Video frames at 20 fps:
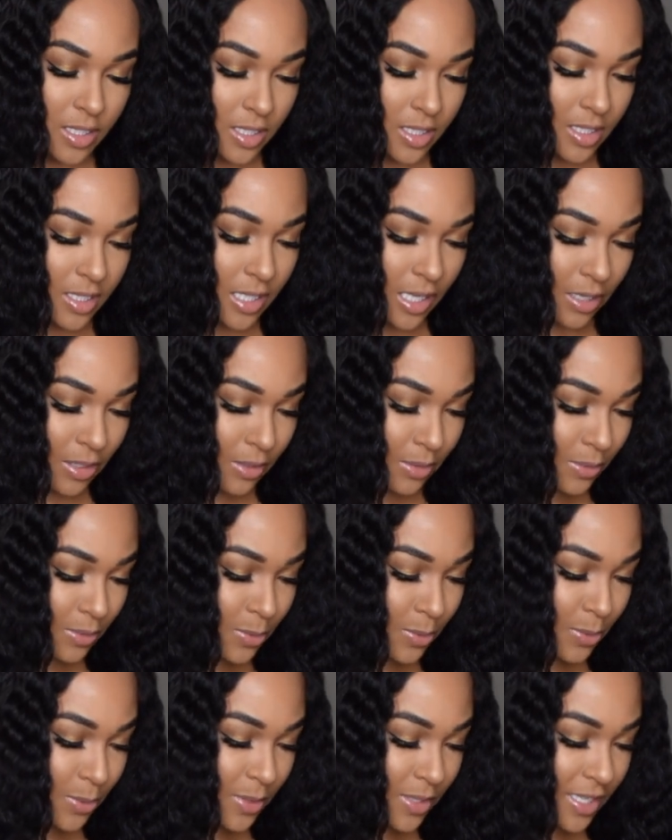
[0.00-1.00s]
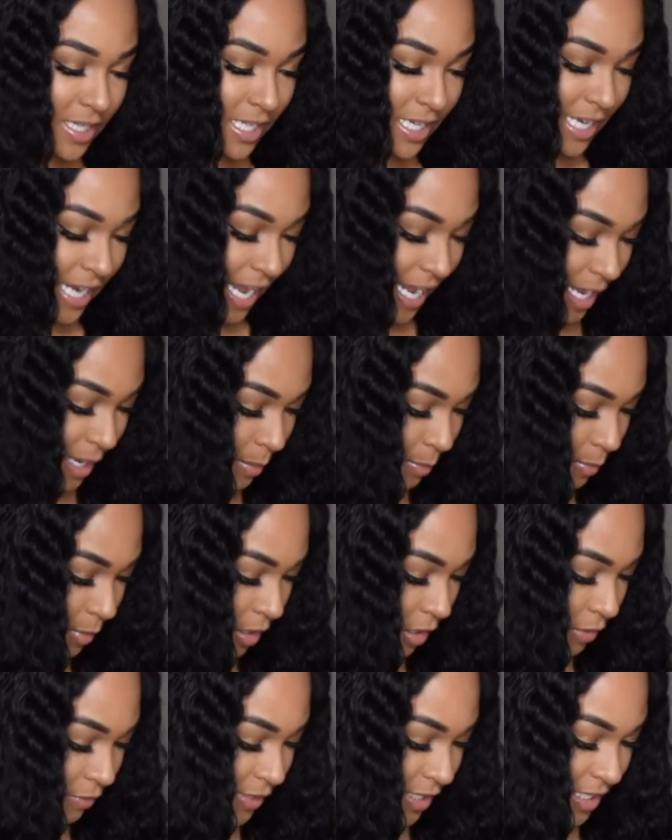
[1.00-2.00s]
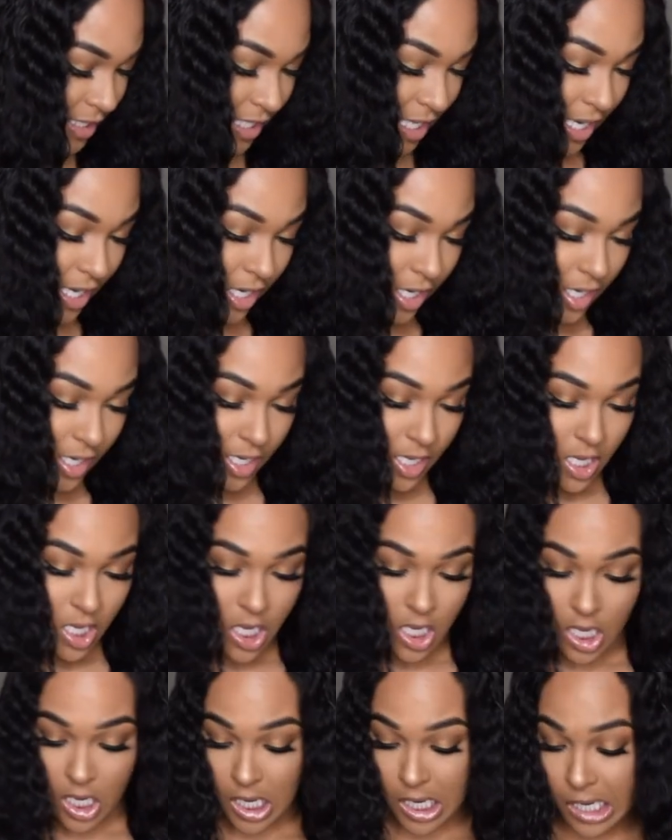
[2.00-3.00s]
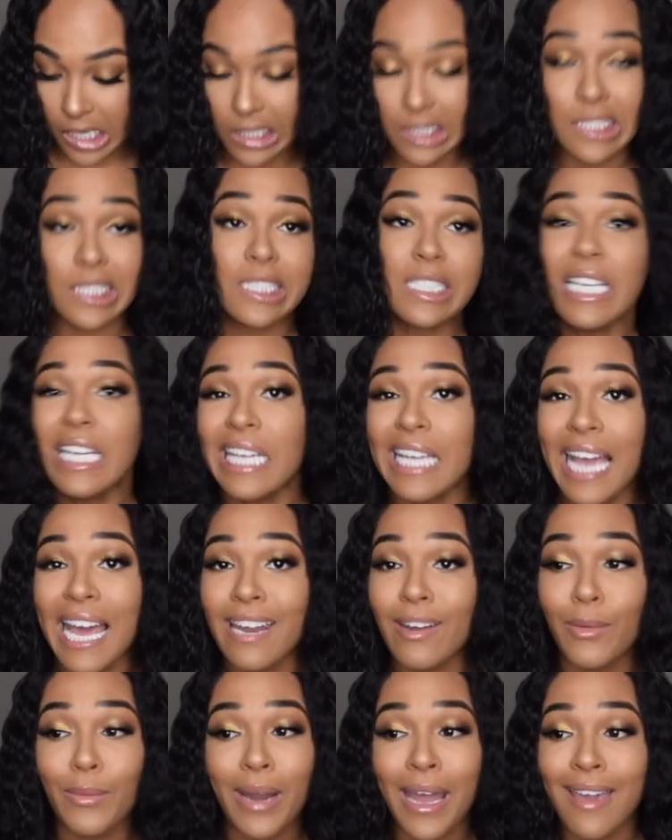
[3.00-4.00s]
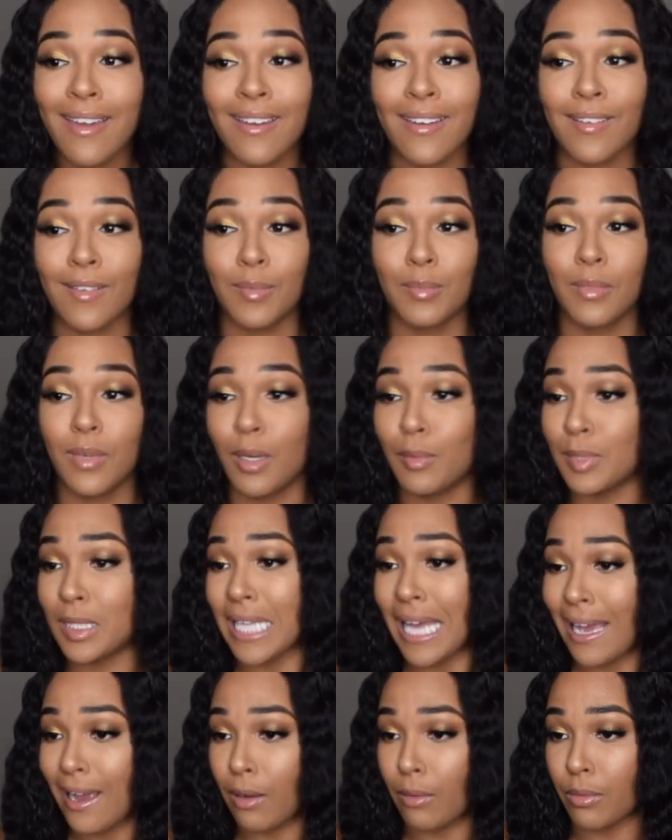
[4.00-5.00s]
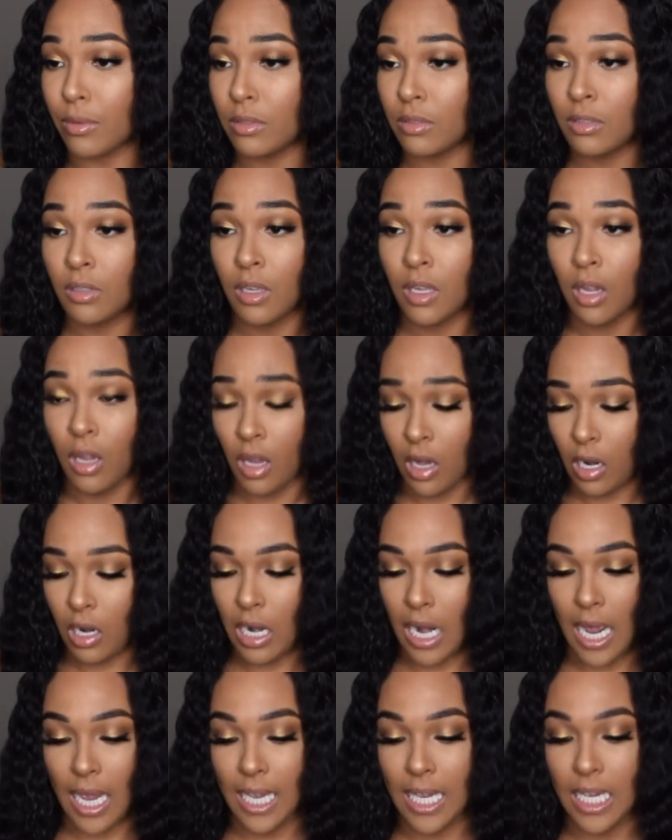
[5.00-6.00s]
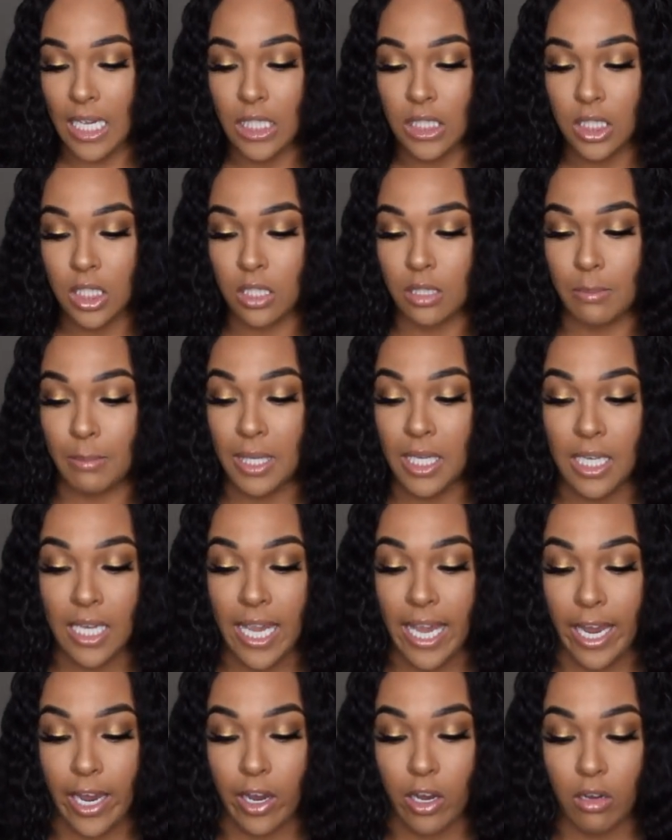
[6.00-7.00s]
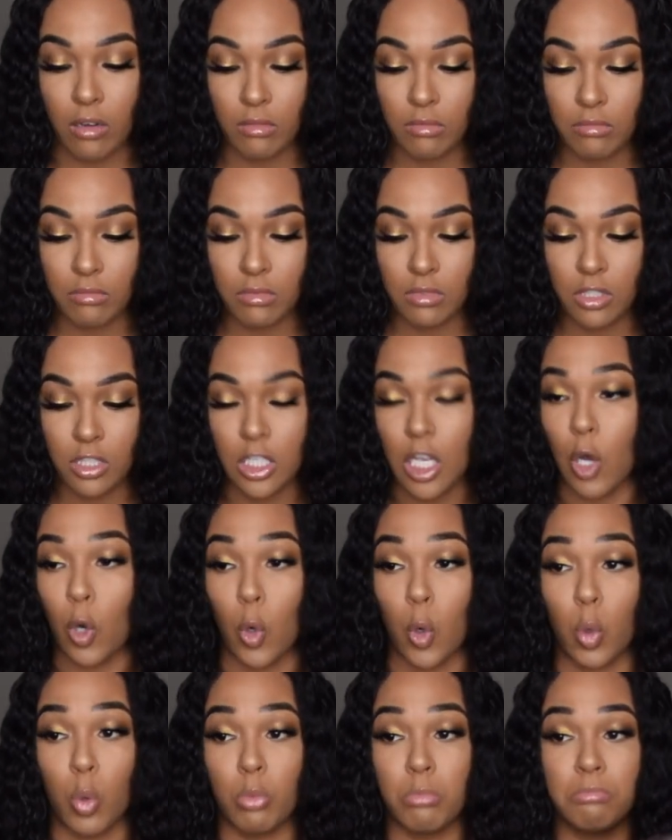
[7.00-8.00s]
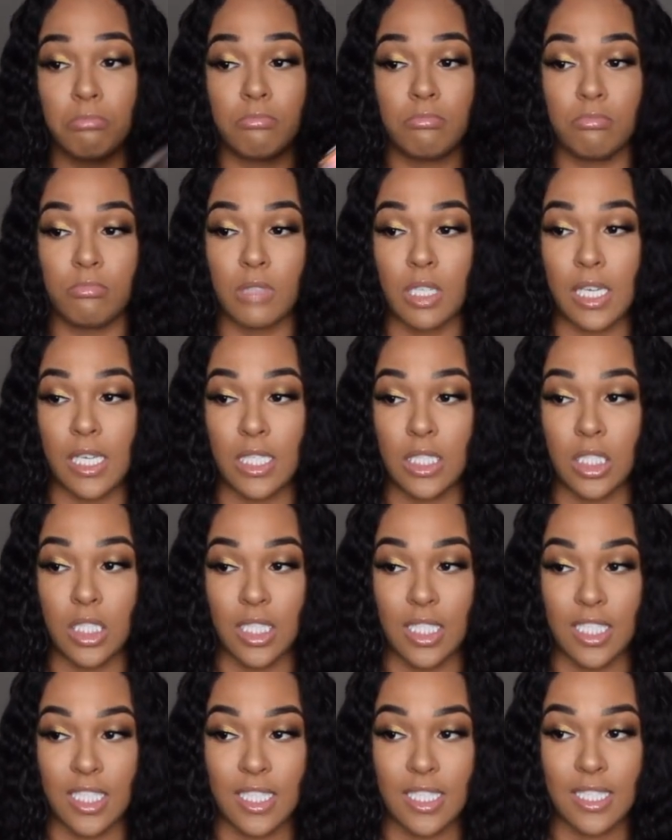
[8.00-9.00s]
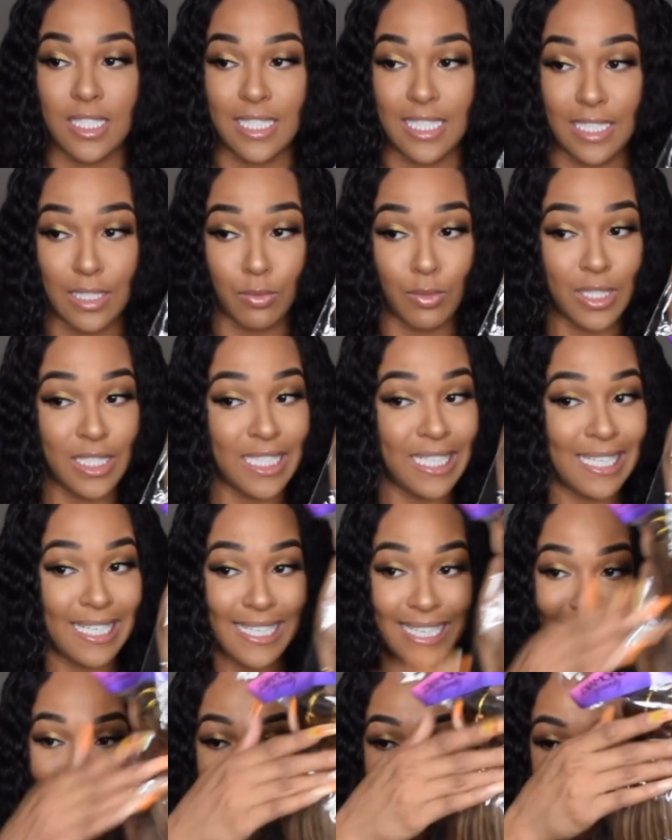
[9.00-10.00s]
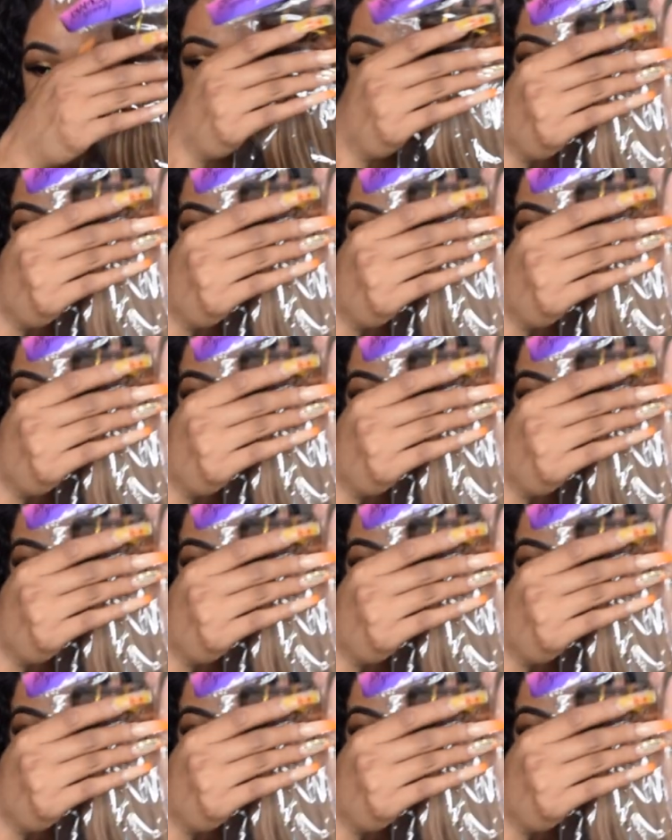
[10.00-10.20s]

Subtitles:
so the name of this hair, she ain't got no name. I'm sorry. Like, it's just Mink hair. So it's what she looking like.